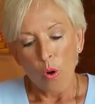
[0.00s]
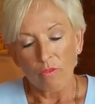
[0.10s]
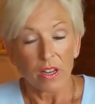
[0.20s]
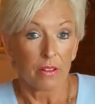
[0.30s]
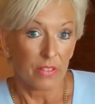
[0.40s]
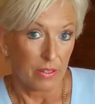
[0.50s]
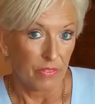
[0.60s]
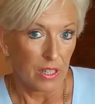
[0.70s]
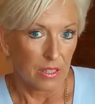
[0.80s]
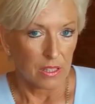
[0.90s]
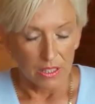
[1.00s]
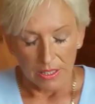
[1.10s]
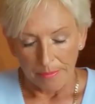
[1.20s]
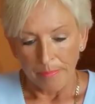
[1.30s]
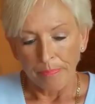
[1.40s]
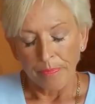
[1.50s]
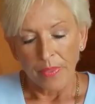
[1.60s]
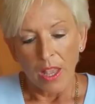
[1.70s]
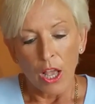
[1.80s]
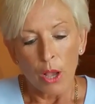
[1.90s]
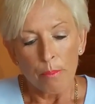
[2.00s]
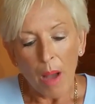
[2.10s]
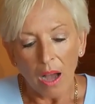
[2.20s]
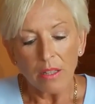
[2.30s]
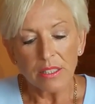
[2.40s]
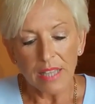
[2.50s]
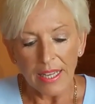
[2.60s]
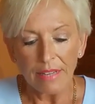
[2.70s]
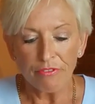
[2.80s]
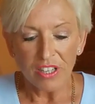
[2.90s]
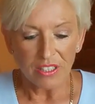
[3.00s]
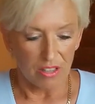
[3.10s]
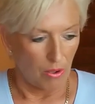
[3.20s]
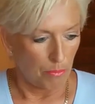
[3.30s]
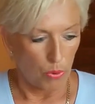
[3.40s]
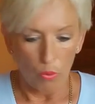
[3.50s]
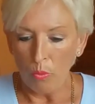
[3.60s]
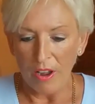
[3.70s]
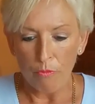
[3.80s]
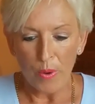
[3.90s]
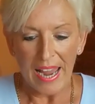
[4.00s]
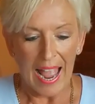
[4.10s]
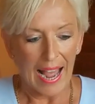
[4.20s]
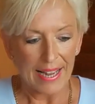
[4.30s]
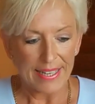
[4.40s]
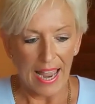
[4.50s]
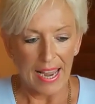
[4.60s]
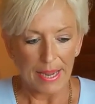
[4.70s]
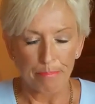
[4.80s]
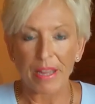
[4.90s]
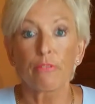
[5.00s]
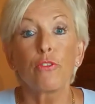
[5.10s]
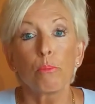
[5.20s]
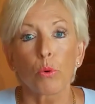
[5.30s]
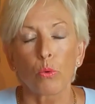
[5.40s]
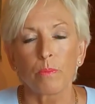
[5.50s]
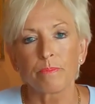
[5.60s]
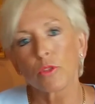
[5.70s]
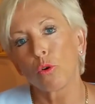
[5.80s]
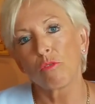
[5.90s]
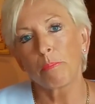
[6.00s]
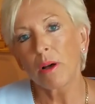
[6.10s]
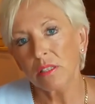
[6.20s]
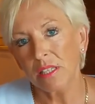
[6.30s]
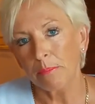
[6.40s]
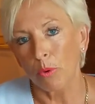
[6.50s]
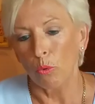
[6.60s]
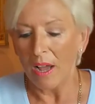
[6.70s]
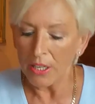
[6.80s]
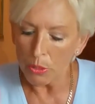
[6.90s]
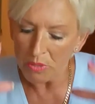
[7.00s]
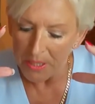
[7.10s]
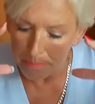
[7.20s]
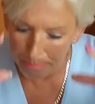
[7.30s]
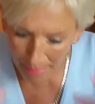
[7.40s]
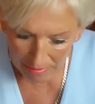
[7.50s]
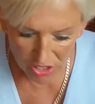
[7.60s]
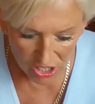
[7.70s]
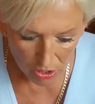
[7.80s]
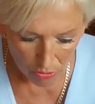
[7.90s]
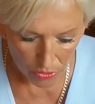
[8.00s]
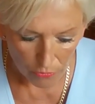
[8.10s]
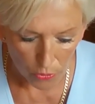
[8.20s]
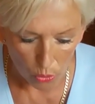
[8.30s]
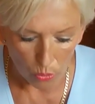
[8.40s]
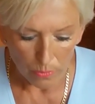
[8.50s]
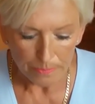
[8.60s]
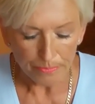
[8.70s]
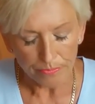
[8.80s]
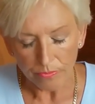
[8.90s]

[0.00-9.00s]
In fact, I find it very exciting. But take, for example, if we had a big football or a basketball and you were to bounce it on the floor,